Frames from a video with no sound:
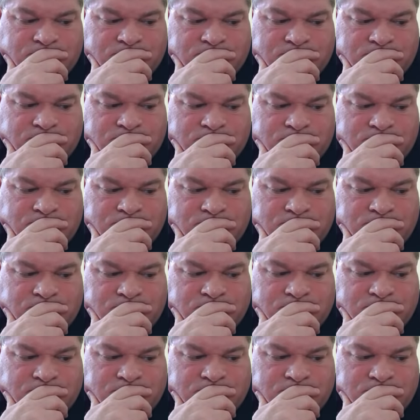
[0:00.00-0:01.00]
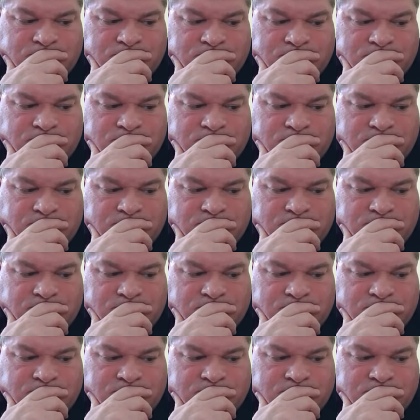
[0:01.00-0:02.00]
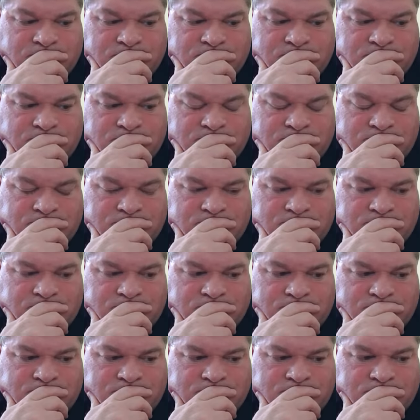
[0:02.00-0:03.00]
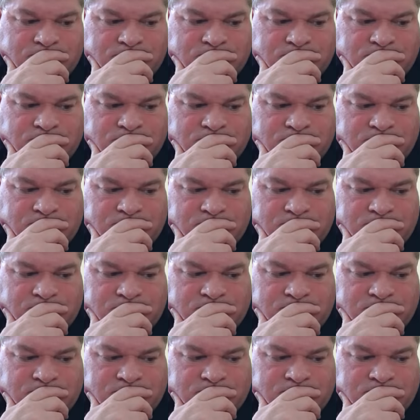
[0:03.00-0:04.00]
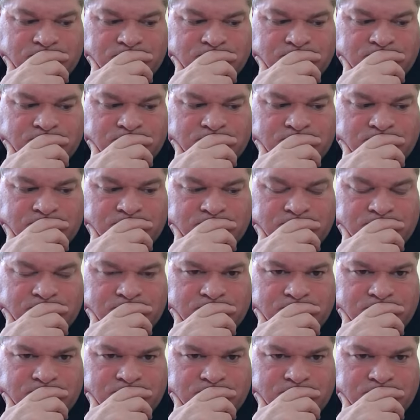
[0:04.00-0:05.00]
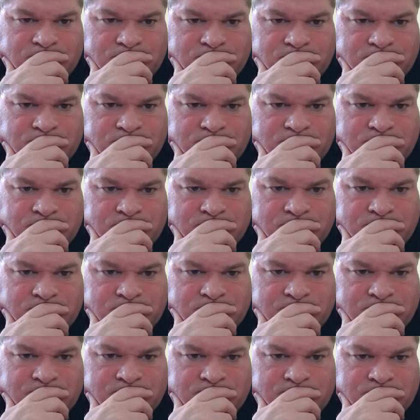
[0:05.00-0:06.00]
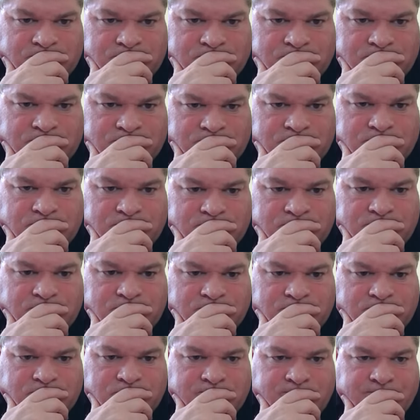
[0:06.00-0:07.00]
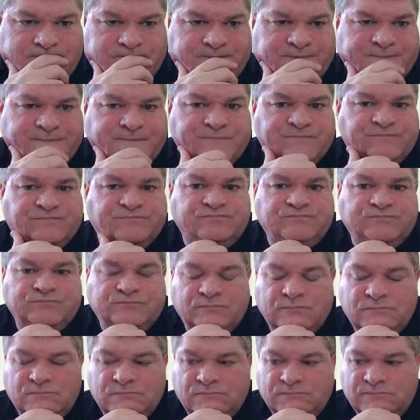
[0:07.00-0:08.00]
No words are spoken by the person on screen.